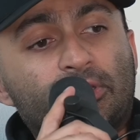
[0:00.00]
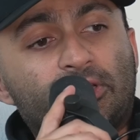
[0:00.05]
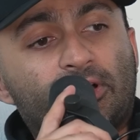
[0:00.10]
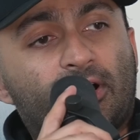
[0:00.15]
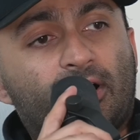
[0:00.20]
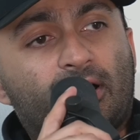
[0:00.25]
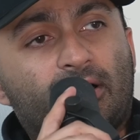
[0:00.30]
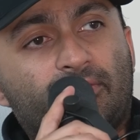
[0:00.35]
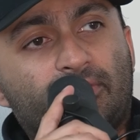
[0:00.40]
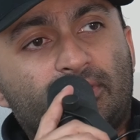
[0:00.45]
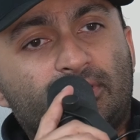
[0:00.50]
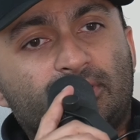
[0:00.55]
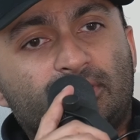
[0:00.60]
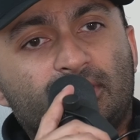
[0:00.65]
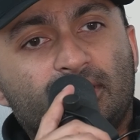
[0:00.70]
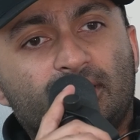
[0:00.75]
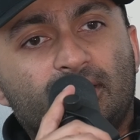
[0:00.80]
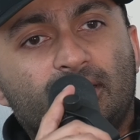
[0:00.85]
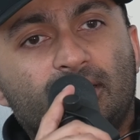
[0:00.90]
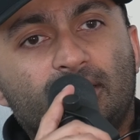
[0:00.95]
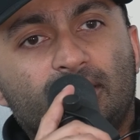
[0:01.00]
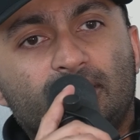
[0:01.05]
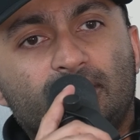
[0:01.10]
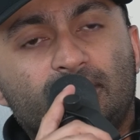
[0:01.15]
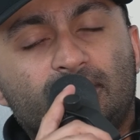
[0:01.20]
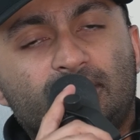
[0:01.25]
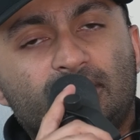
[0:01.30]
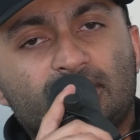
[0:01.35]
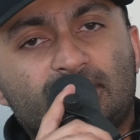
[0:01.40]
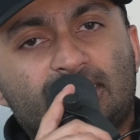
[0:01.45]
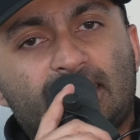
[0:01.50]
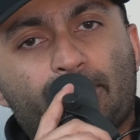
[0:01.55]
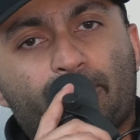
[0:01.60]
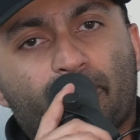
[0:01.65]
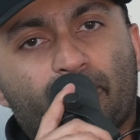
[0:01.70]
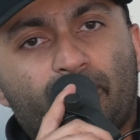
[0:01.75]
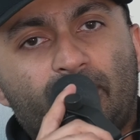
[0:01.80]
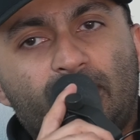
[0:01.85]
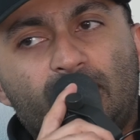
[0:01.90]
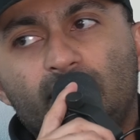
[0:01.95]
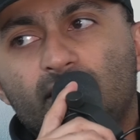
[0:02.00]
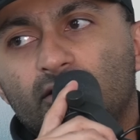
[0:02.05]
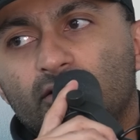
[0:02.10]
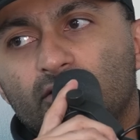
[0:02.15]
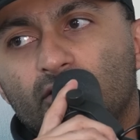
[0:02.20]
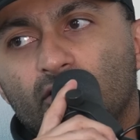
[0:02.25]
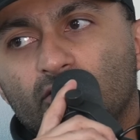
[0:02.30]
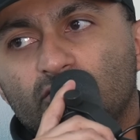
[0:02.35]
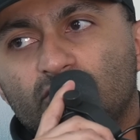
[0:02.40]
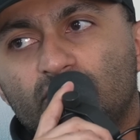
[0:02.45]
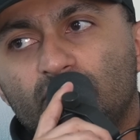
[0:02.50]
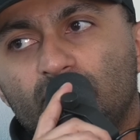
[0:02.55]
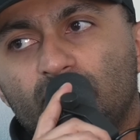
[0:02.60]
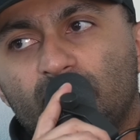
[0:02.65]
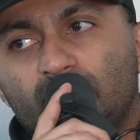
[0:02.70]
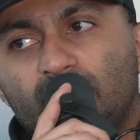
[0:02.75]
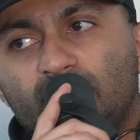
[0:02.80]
really hard to separate those two